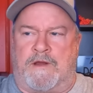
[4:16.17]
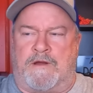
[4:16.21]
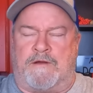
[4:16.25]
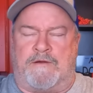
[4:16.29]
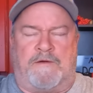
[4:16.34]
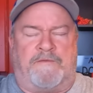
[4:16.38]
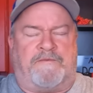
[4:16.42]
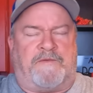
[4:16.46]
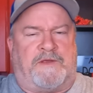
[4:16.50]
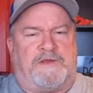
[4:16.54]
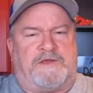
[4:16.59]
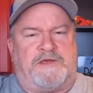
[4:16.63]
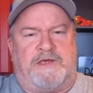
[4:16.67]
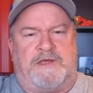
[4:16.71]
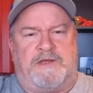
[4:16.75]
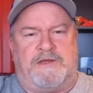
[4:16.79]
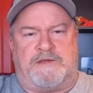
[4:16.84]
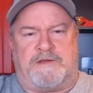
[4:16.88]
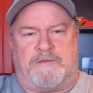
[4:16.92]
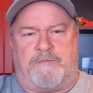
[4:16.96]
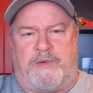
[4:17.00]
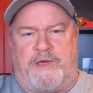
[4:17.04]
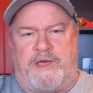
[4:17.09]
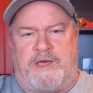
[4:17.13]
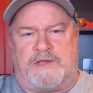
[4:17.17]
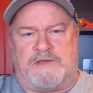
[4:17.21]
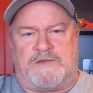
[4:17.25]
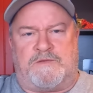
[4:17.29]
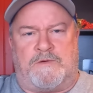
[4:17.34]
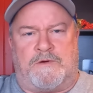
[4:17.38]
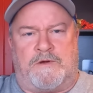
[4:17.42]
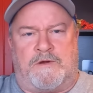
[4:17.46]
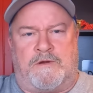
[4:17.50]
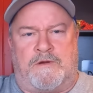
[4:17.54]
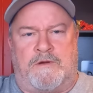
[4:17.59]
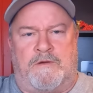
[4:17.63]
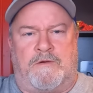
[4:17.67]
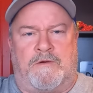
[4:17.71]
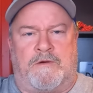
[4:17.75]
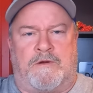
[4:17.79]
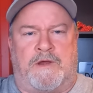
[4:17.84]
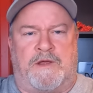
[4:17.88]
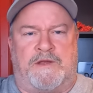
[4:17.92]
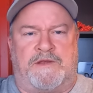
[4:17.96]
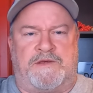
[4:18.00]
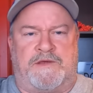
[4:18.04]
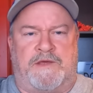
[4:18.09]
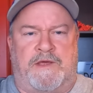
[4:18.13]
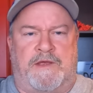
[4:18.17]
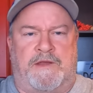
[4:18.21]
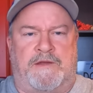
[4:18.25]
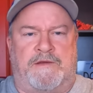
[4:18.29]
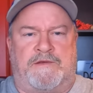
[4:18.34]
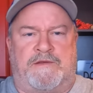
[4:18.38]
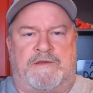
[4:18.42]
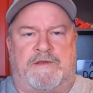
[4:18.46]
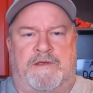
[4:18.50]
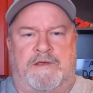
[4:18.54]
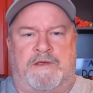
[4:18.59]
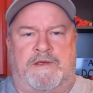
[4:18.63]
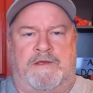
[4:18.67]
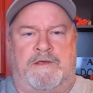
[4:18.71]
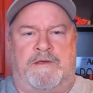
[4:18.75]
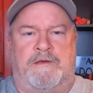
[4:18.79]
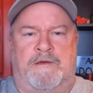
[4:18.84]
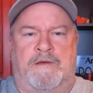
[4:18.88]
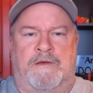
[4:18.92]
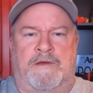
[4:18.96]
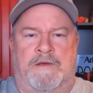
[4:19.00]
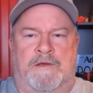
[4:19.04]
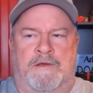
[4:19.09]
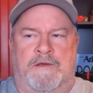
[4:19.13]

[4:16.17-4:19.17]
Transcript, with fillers: I don't know if I changed the password or I changed the...